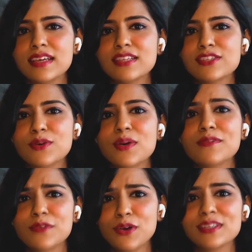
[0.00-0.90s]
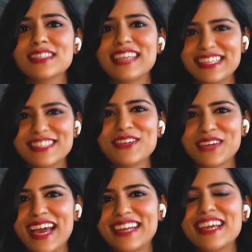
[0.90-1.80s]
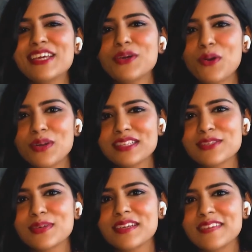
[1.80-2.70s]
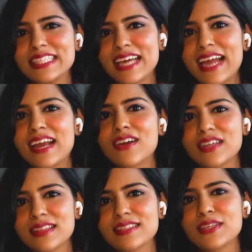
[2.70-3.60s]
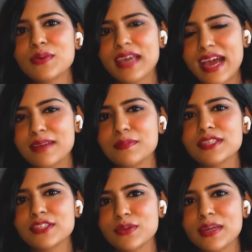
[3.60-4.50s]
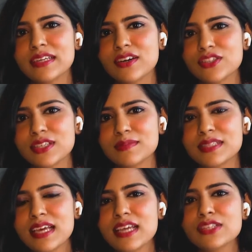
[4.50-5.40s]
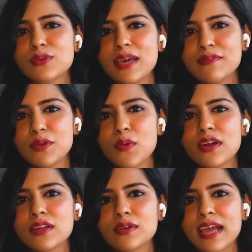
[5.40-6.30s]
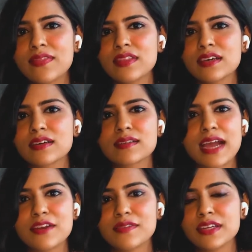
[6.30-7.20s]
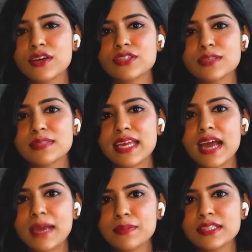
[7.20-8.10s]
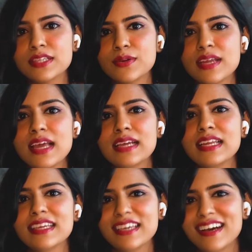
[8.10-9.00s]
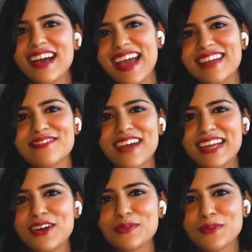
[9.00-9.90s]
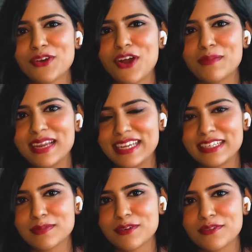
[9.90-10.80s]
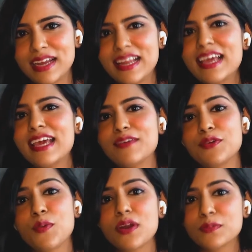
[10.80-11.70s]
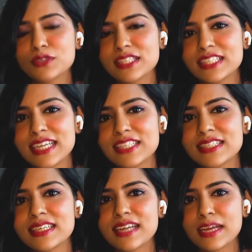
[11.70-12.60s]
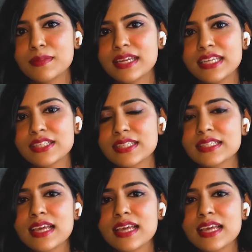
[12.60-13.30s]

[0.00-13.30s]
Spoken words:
So of course, yes, you can. You hold a student visa and under this you can pursue internships. So if you want to look at the kind of internships that I pursue, click here and find out more on my LinkedIn profile. If you want more suggestions and recommendations,